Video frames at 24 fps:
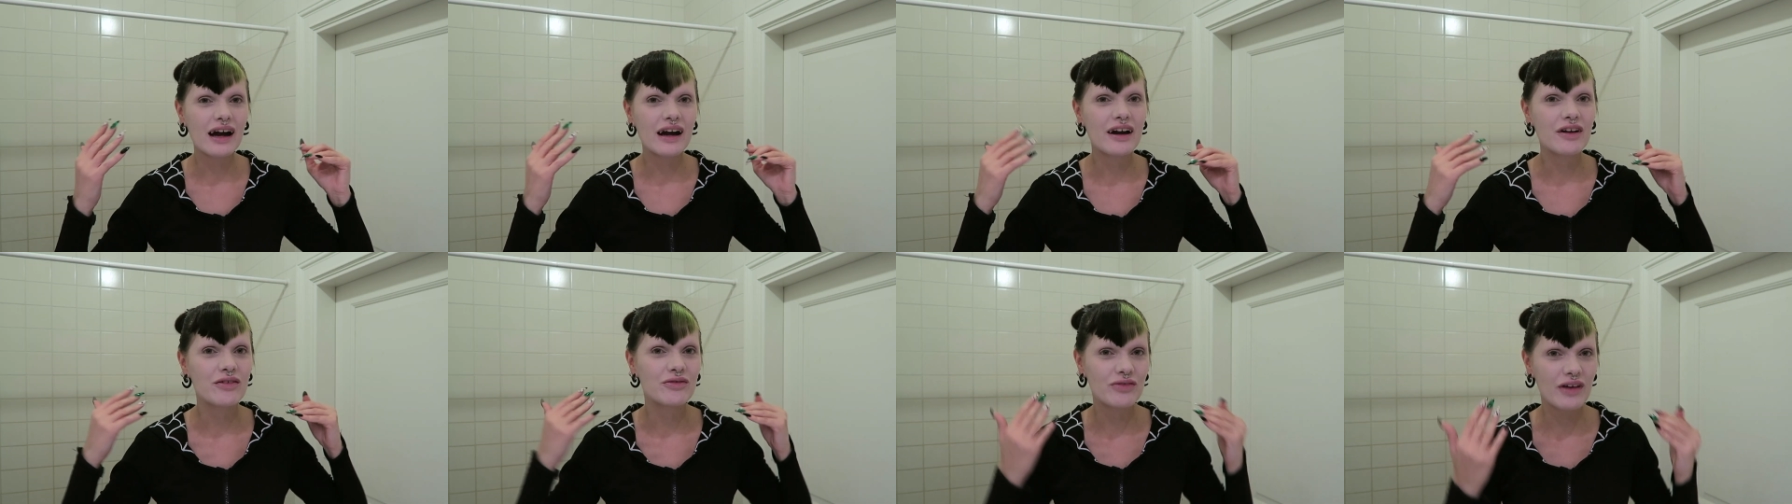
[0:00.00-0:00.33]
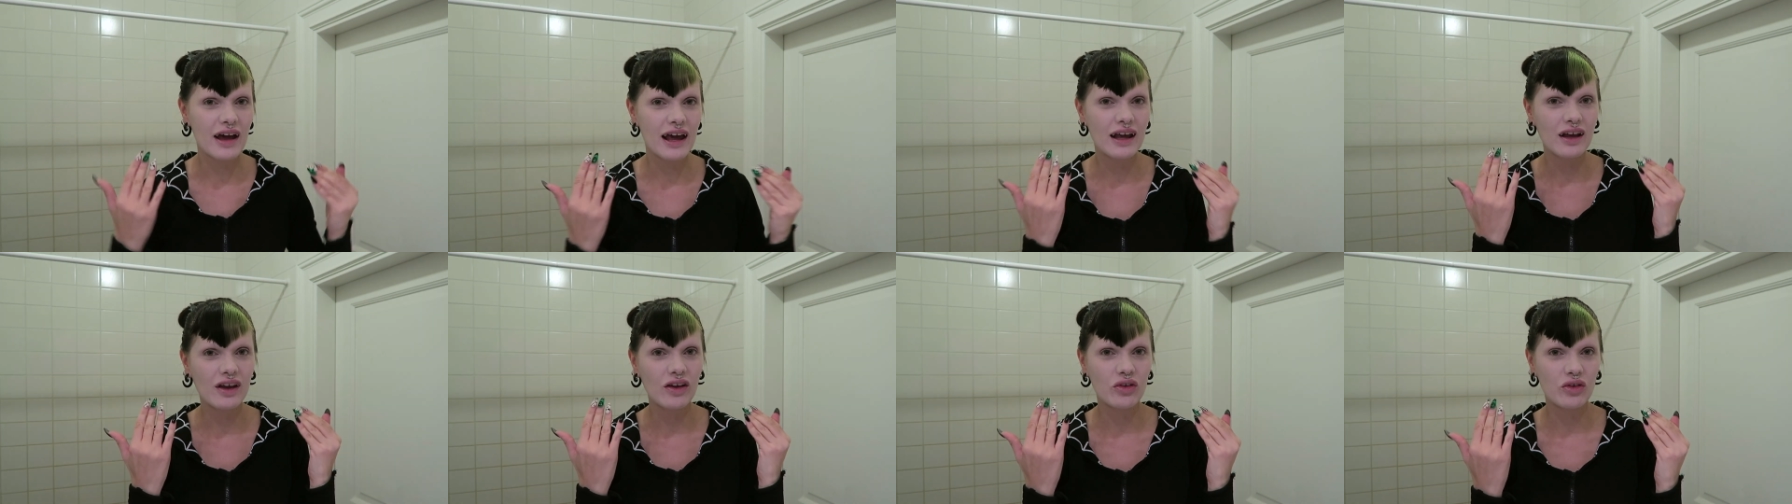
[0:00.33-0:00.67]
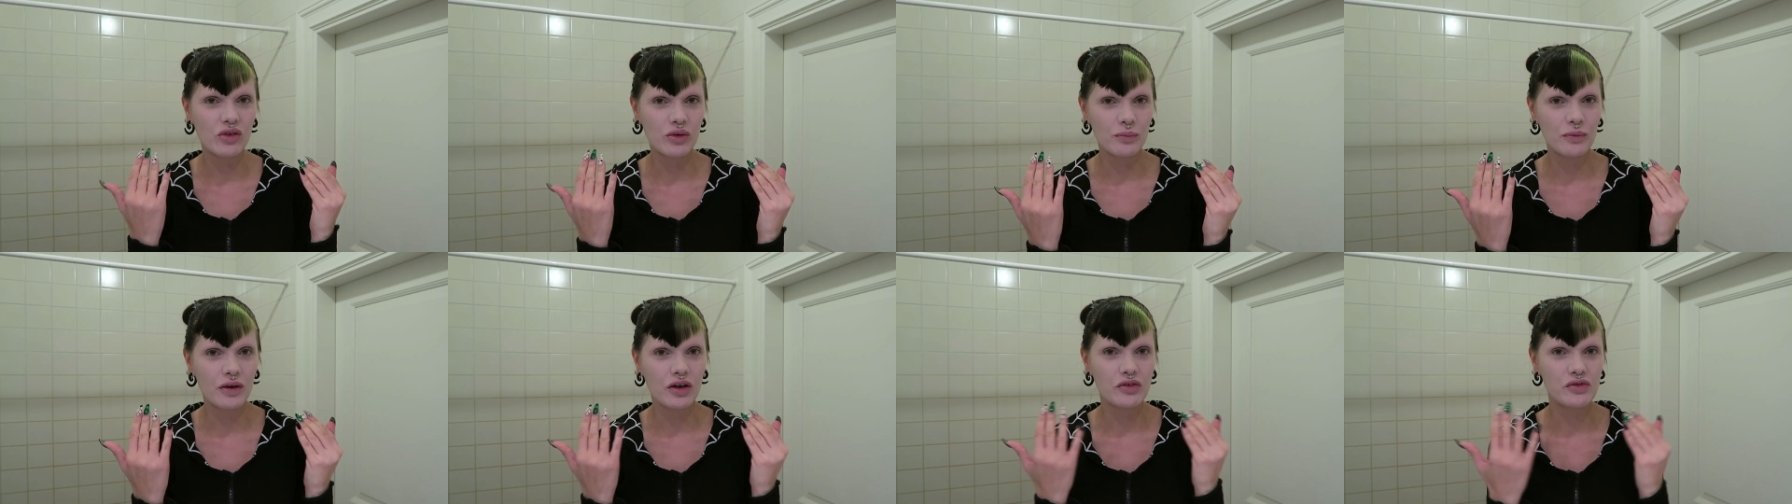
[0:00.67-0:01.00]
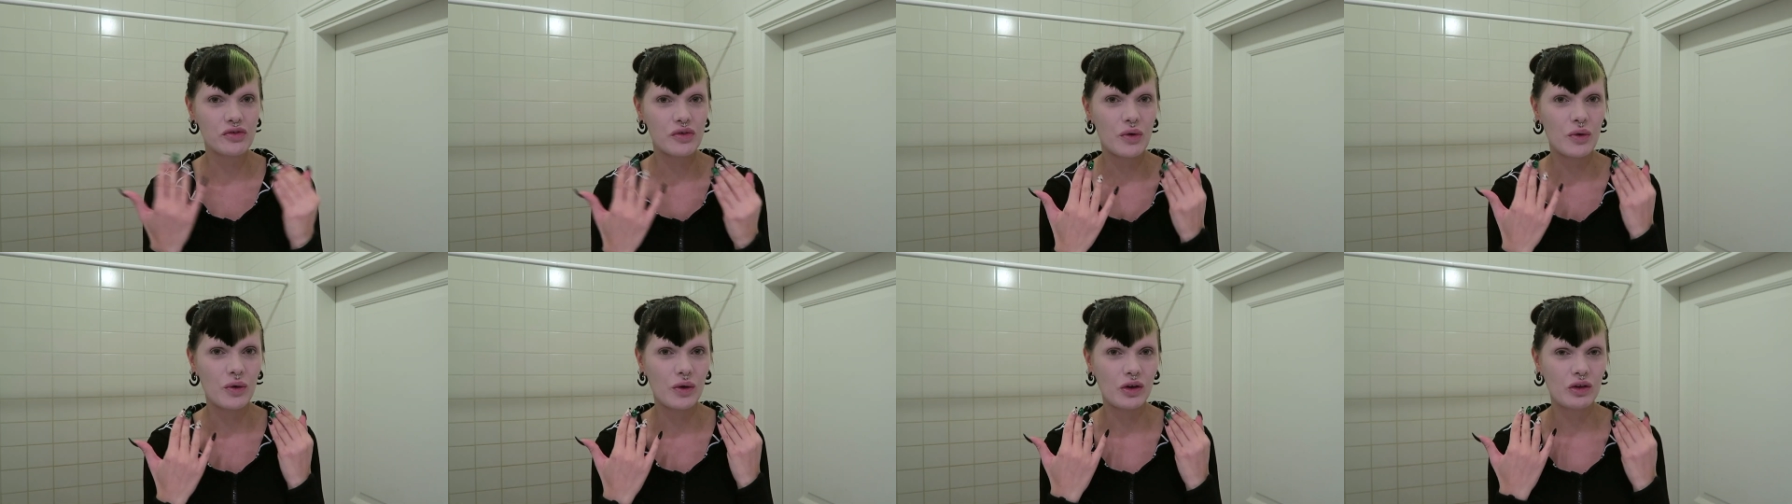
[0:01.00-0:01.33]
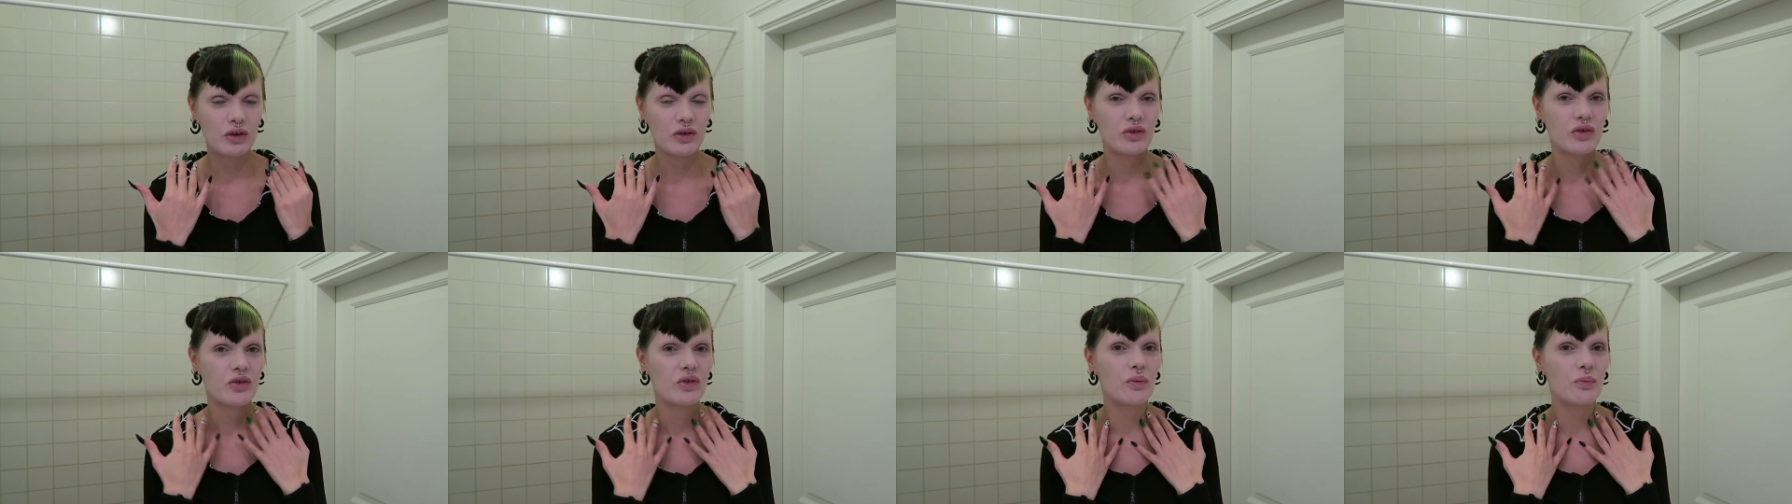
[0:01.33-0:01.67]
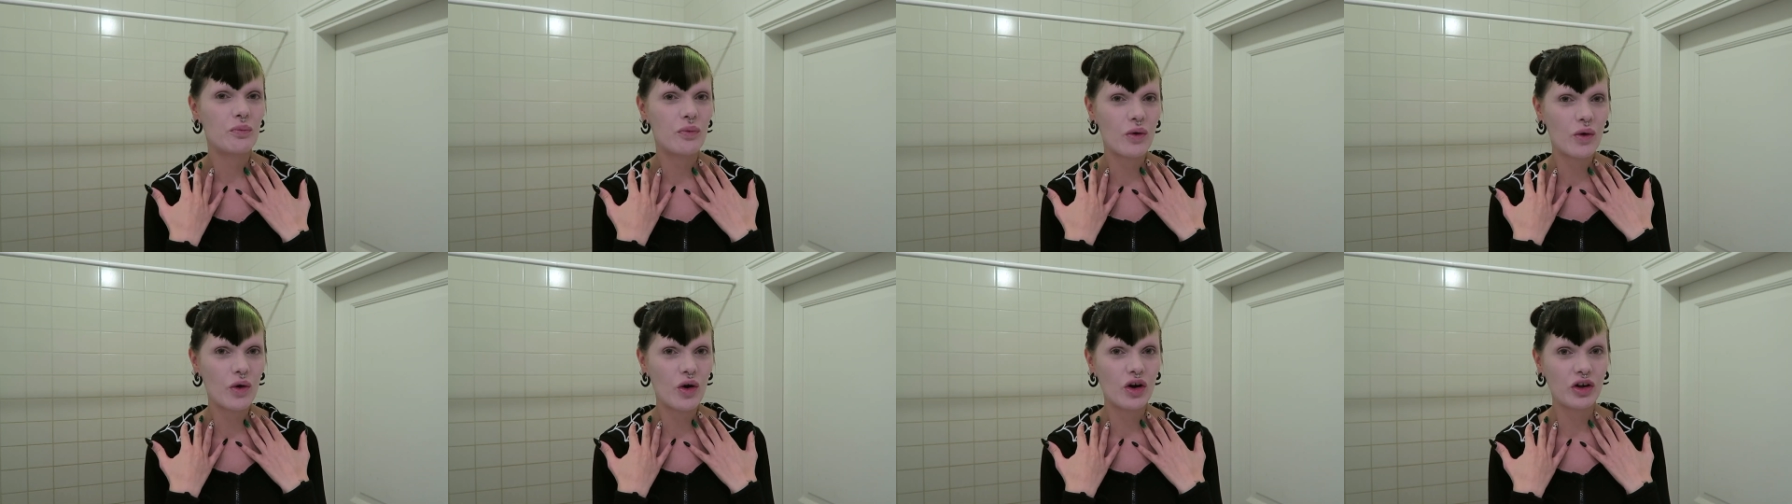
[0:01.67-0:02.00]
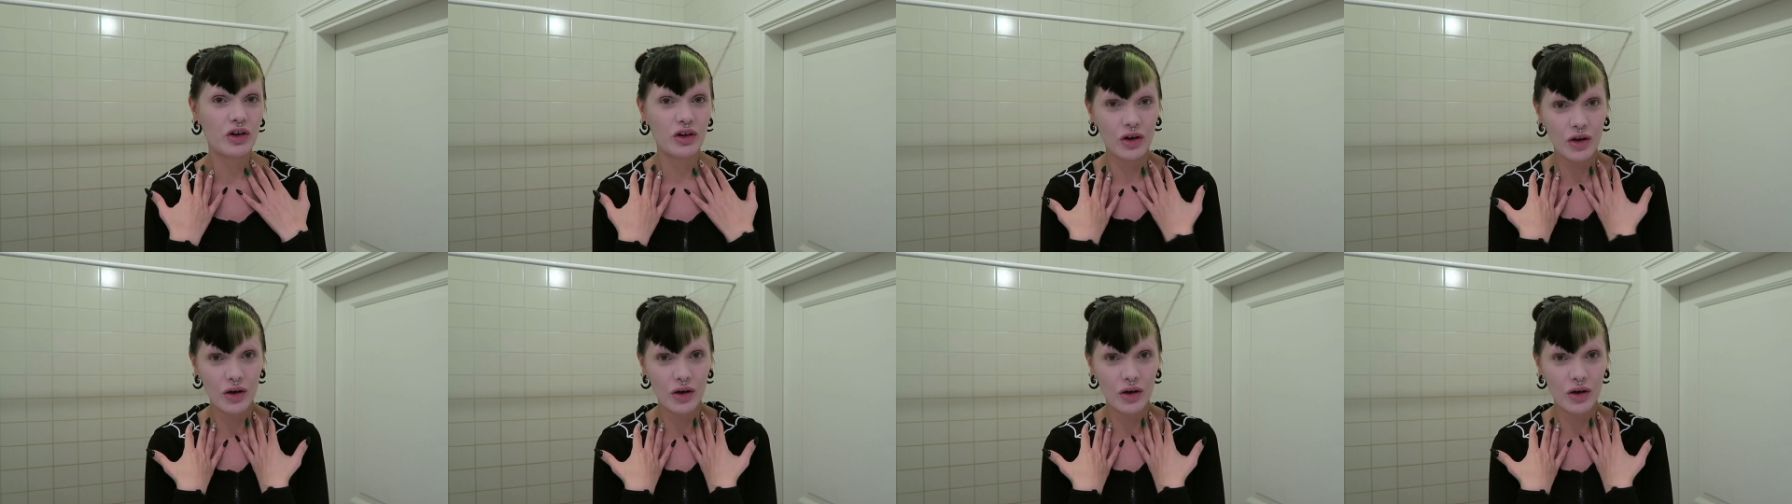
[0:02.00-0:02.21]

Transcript: and thank you so much for all the support